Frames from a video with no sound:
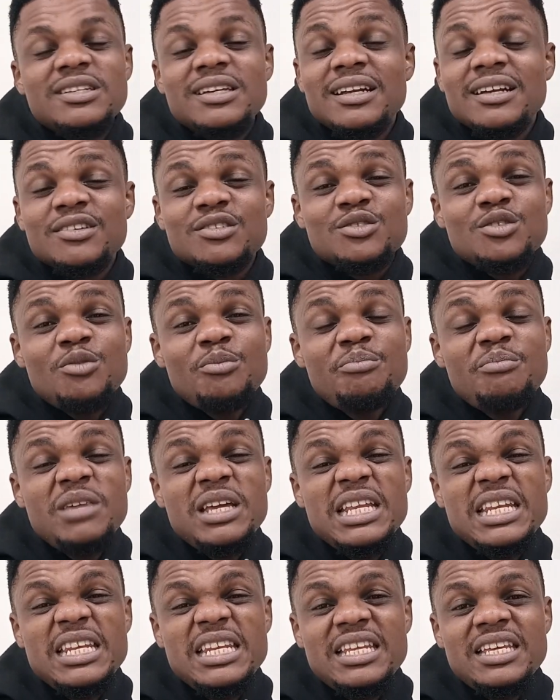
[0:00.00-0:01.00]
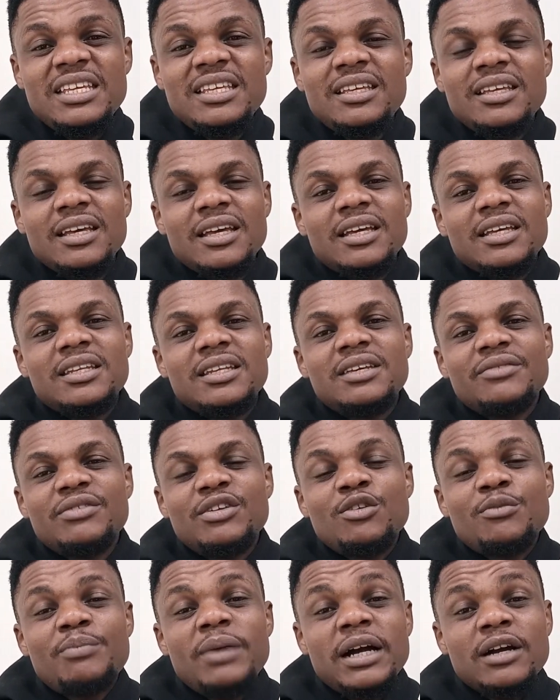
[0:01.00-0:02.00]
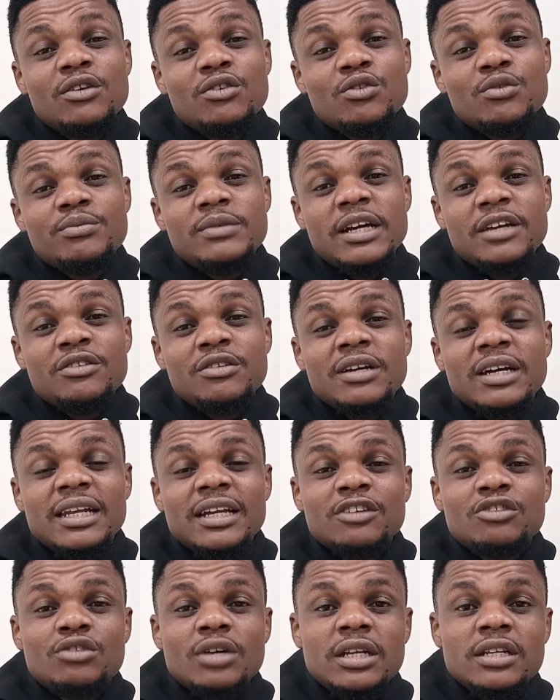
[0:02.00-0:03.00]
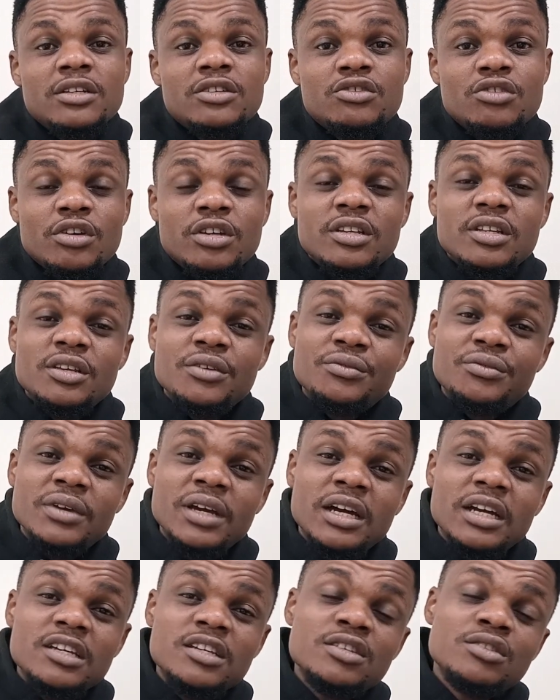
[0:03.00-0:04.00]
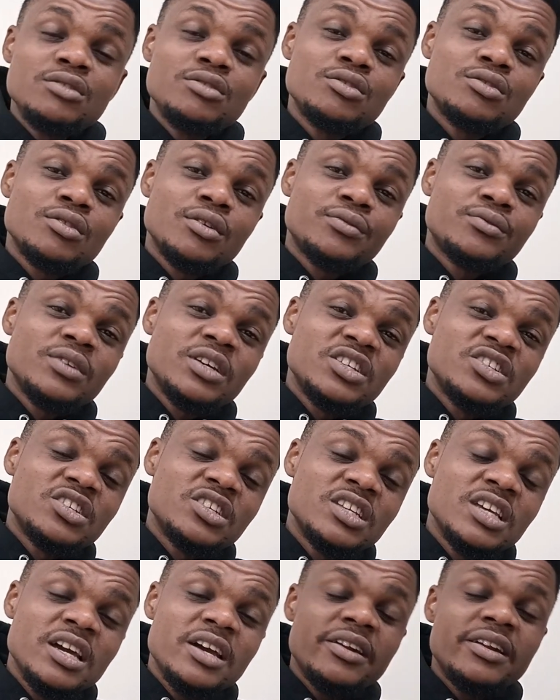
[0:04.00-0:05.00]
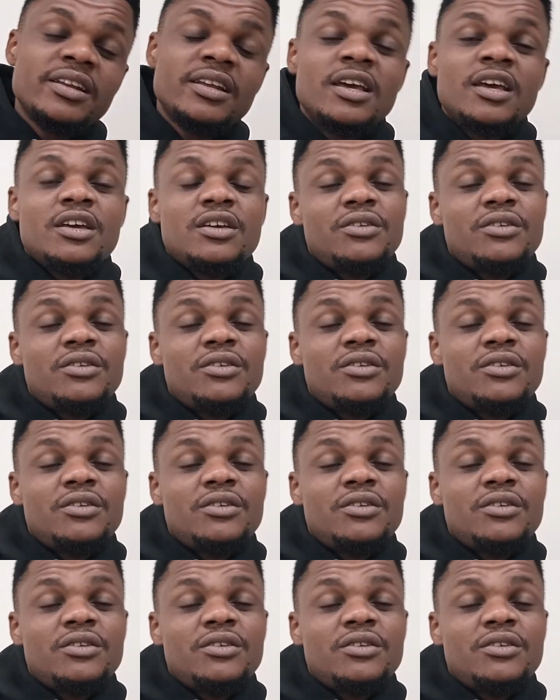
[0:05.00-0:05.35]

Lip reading: There are so many developer groups that you can actually join if you are into software engineering.